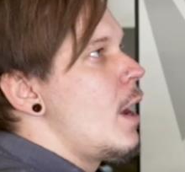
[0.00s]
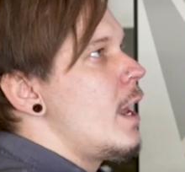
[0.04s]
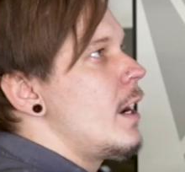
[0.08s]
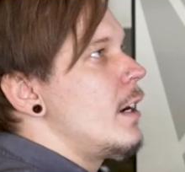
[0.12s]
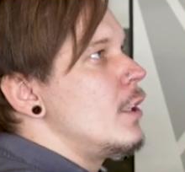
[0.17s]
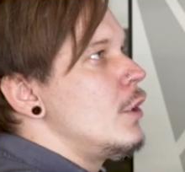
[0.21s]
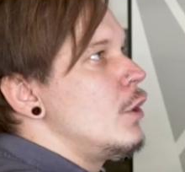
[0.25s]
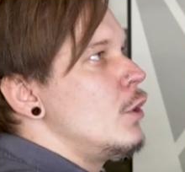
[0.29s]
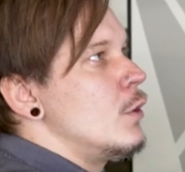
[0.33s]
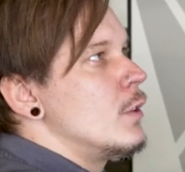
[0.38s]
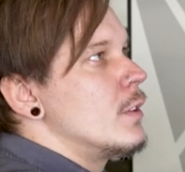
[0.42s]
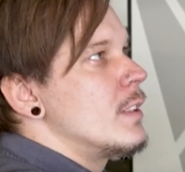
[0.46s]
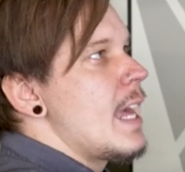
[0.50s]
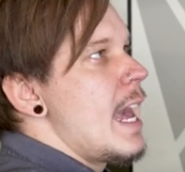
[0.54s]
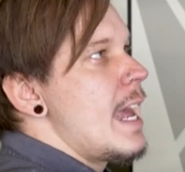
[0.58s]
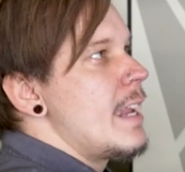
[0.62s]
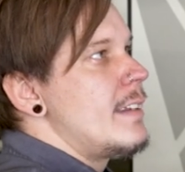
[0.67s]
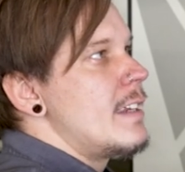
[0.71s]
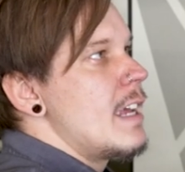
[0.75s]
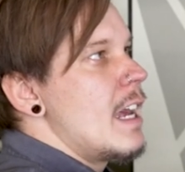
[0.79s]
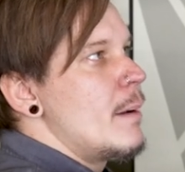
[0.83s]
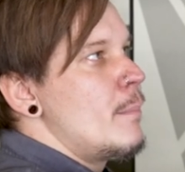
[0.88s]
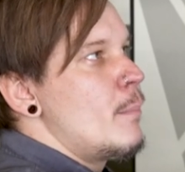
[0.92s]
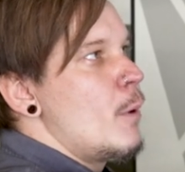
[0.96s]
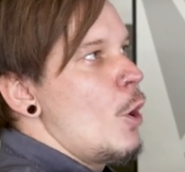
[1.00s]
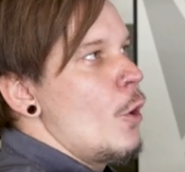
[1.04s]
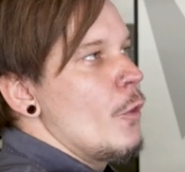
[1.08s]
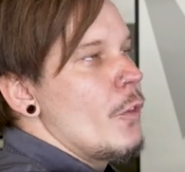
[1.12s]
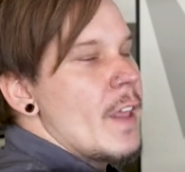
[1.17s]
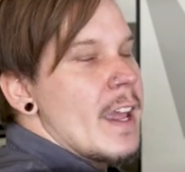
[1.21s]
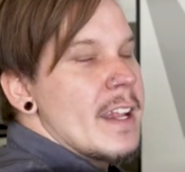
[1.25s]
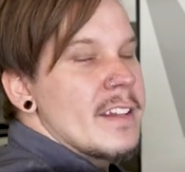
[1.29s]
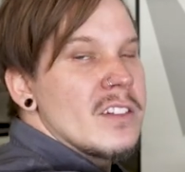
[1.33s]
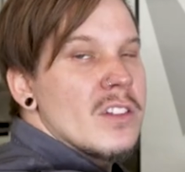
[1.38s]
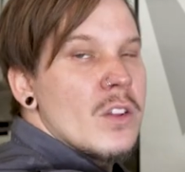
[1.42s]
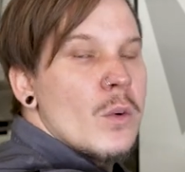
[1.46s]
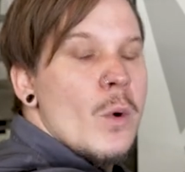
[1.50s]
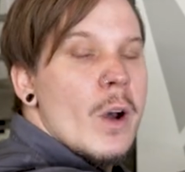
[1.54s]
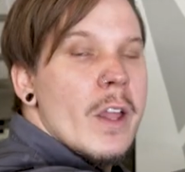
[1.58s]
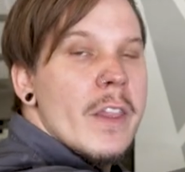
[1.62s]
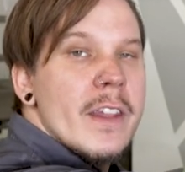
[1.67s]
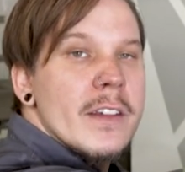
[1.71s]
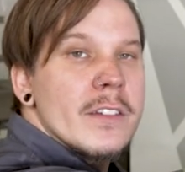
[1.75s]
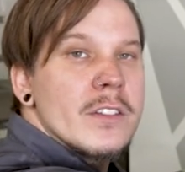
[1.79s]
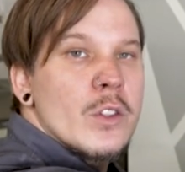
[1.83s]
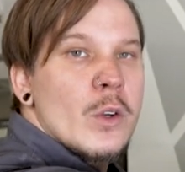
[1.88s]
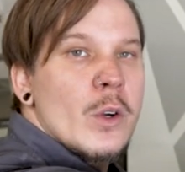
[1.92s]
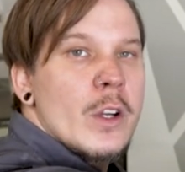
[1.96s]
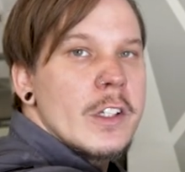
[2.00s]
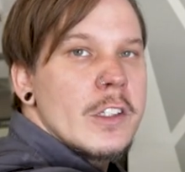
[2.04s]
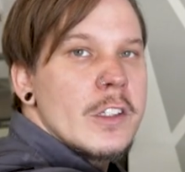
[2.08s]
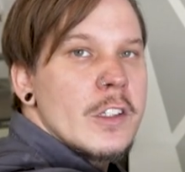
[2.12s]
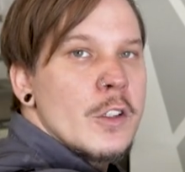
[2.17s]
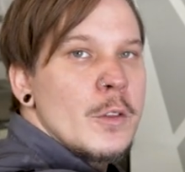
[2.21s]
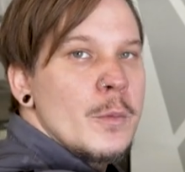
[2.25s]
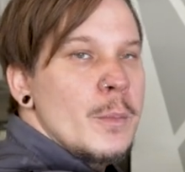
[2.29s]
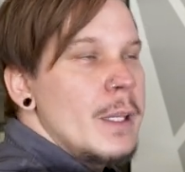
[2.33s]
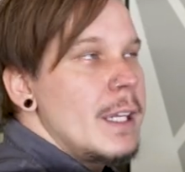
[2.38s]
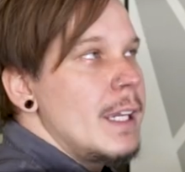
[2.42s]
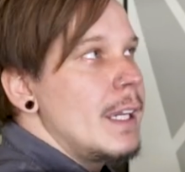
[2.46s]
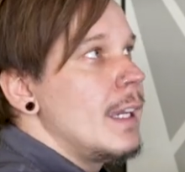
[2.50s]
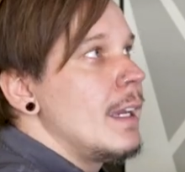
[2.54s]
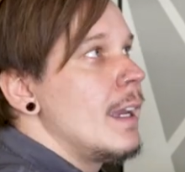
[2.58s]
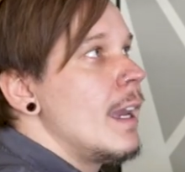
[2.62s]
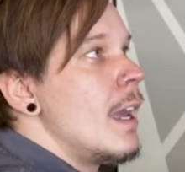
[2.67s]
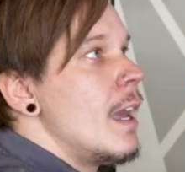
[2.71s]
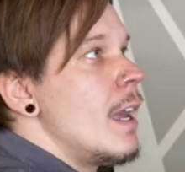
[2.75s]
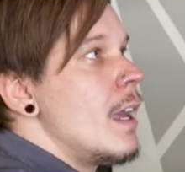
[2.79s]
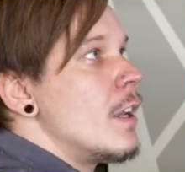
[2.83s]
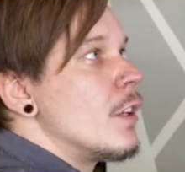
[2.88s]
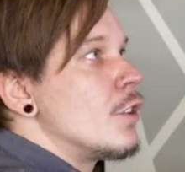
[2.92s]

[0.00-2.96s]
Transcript: ahead and use that deadbolt. That's the one that's going to be